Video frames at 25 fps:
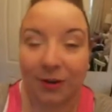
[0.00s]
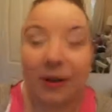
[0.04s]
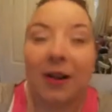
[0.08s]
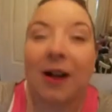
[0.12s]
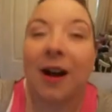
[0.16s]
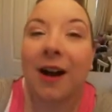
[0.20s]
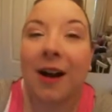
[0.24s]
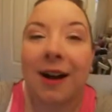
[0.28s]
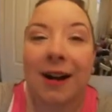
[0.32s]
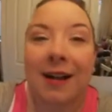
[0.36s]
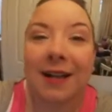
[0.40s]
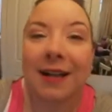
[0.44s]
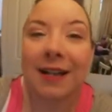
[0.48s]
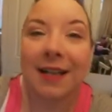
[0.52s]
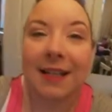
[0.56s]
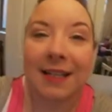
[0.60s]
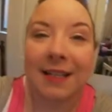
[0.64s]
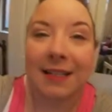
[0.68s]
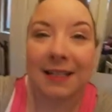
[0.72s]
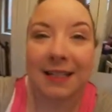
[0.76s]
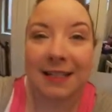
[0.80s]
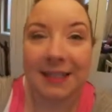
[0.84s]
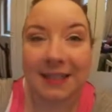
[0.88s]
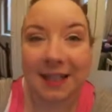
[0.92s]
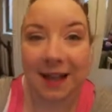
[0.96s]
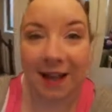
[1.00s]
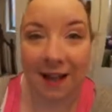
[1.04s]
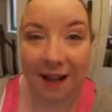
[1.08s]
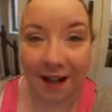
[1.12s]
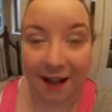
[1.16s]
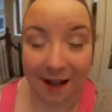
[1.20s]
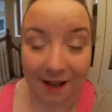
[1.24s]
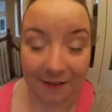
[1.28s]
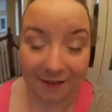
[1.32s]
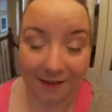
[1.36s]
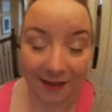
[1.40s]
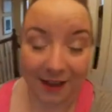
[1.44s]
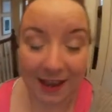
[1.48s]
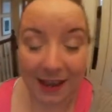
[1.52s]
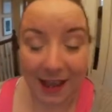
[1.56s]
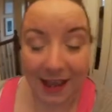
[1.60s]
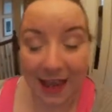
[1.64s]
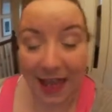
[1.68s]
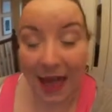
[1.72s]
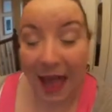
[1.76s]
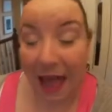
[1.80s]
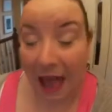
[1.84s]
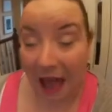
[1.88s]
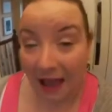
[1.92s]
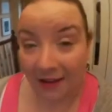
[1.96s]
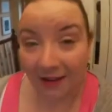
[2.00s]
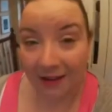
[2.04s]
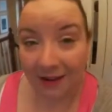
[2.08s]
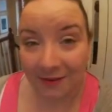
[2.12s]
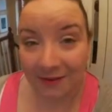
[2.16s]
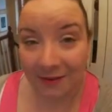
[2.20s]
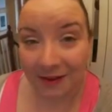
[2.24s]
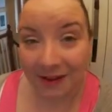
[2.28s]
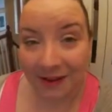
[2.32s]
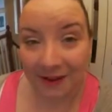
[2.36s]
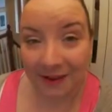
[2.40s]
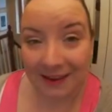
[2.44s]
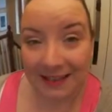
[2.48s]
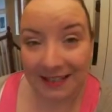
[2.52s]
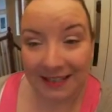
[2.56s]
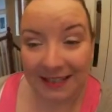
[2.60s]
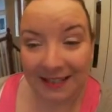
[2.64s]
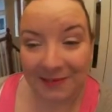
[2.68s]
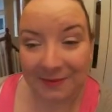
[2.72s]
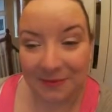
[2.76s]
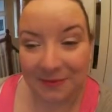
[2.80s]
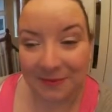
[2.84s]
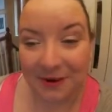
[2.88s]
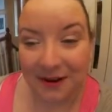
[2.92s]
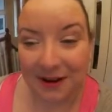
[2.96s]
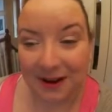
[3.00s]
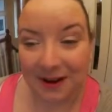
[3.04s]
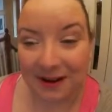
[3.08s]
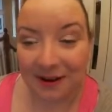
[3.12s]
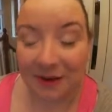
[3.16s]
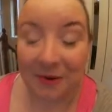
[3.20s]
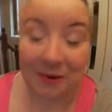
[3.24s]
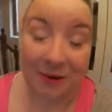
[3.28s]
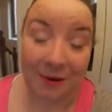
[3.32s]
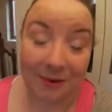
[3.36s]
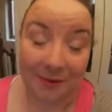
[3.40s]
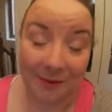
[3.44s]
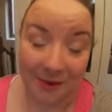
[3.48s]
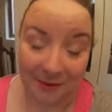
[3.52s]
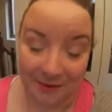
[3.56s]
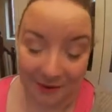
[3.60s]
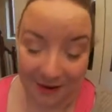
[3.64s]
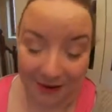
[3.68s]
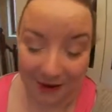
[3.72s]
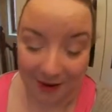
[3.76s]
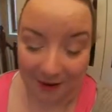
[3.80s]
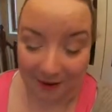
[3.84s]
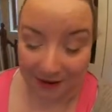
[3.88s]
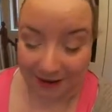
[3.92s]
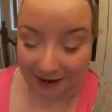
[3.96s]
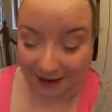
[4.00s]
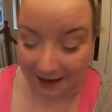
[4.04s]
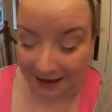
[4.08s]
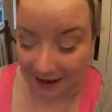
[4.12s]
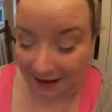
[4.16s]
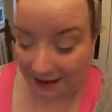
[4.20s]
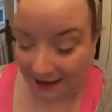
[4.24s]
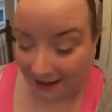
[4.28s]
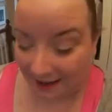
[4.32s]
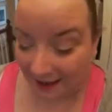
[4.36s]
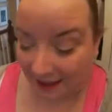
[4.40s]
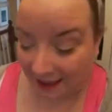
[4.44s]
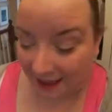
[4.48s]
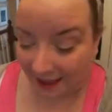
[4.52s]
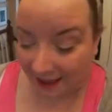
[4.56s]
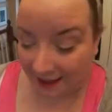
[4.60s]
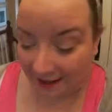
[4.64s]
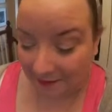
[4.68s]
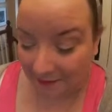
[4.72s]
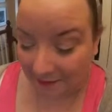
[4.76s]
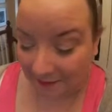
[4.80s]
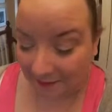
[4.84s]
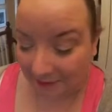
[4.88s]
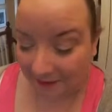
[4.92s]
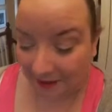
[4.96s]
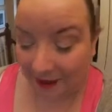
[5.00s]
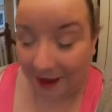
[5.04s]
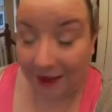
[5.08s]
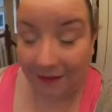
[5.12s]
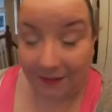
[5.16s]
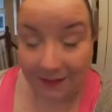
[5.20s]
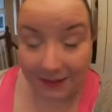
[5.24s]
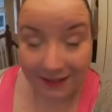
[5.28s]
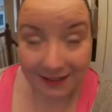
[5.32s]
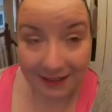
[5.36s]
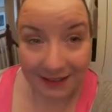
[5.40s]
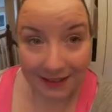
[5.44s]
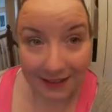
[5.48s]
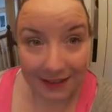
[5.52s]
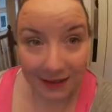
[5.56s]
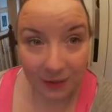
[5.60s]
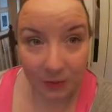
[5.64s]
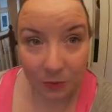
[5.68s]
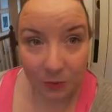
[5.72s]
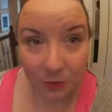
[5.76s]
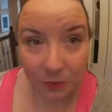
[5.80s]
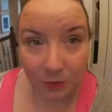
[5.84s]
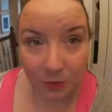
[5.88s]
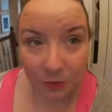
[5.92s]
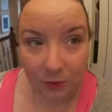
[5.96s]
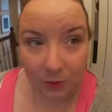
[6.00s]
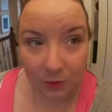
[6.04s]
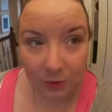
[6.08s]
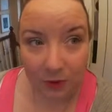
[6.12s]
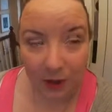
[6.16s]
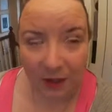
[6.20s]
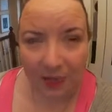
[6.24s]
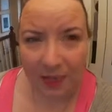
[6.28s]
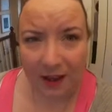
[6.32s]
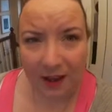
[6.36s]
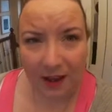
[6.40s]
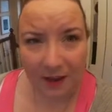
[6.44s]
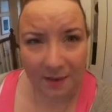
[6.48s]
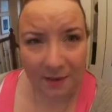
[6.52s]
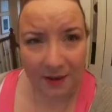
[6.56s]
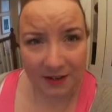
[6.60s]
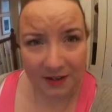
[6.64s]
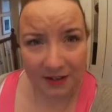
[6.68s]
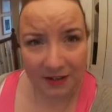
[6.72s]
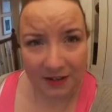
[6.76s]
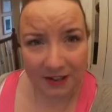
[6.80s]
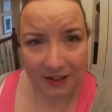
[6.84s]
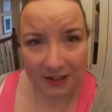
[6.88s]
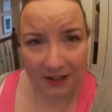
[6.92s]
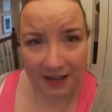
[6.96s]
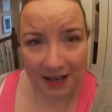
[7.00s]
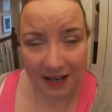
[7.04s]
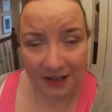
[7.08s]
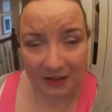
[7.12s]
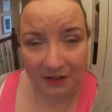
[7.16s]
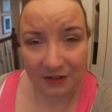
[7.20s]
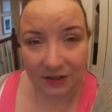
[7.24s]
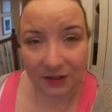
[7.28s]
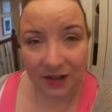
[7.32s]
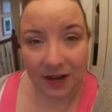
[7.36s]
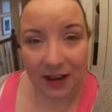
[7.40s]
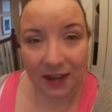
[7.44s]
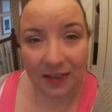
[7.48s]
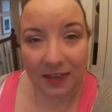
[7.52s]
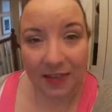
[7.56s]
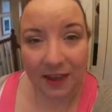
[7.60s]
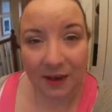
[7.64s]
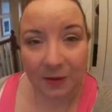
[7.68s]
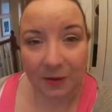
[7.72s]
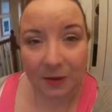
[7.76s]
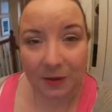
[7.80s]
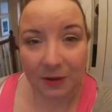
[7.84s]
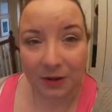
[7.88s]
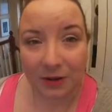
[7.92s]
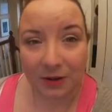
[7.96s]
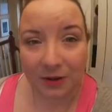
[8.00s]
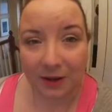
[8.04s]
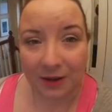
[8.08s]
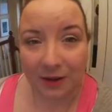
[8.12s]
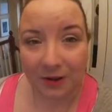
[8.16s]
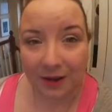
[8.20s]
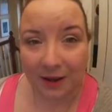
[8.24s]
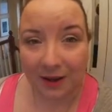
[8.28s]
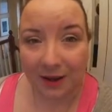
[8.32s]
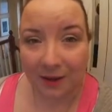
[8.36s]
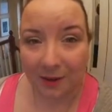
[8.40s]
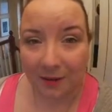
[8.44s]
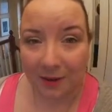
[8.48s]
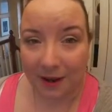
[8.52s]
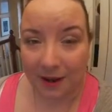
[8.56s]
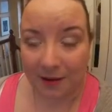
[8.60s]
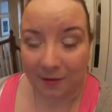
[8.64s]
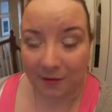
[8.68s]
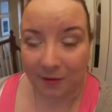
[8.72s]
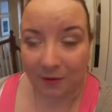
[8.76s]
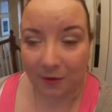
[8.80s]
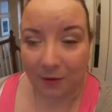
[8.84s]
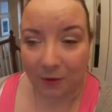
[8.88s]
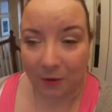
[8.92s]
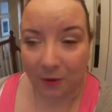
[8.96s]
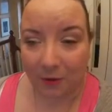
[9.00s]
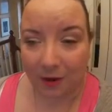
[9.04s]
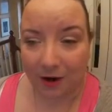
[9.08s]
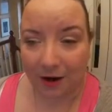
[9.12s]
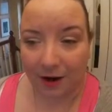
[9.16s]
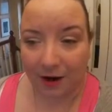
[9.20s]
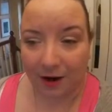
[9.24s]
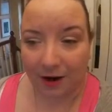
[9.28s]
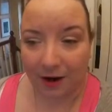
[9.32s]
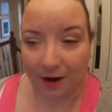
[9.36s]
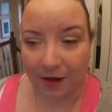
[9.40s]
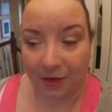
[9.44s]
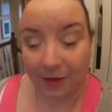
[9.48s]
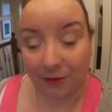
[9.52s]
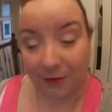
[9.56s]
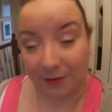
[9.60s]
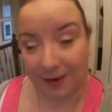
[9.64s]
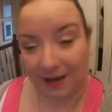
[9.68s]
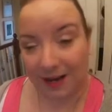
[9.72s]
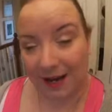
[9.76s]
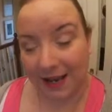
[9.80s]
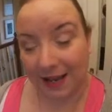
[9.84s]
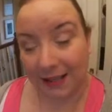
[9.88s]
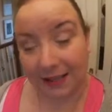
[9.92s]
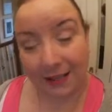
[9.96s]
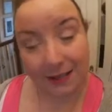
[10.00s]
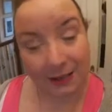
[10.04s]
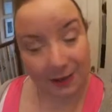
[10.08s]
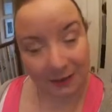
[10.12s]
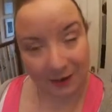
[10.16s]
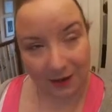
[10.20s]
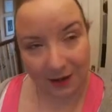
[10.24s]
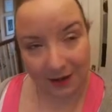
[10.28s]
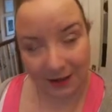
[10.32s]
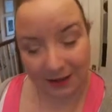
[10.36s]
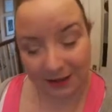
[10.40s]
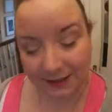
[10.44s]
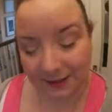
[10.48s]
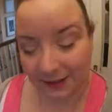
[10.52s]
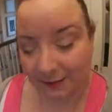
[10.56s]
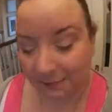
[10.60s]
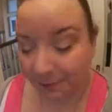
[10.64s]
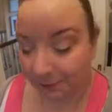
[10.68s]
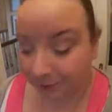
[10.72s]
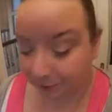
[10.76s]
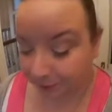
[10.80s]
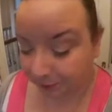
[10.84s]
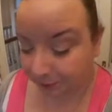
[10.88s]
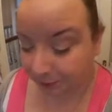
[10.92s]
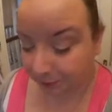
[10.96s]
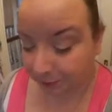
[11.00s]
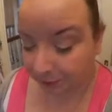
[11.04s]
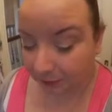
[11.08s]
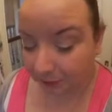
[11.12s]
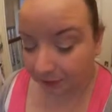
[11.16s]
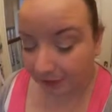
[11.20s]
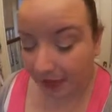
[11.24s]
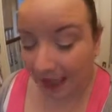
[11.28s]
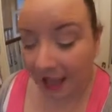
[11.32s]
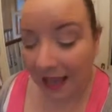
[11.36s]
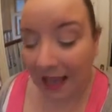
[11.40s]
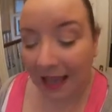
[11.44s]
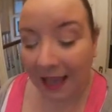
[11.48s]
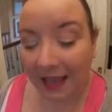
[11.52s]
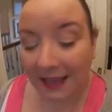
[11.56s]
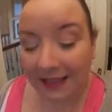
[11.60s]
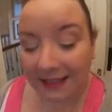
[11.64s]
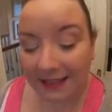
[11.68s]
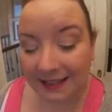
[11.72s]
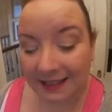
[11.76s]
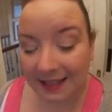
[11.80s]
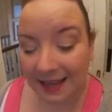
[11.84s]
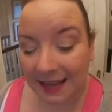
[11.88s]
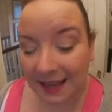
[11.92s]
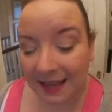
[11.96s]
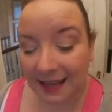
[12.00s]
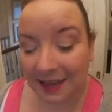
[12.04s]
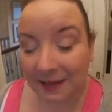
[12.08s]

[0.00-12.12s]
regardless of how long we're going somewhere or where we're going. Obviously, I think I mentioned yesterday that we're going away for 3 days, 2 nights. And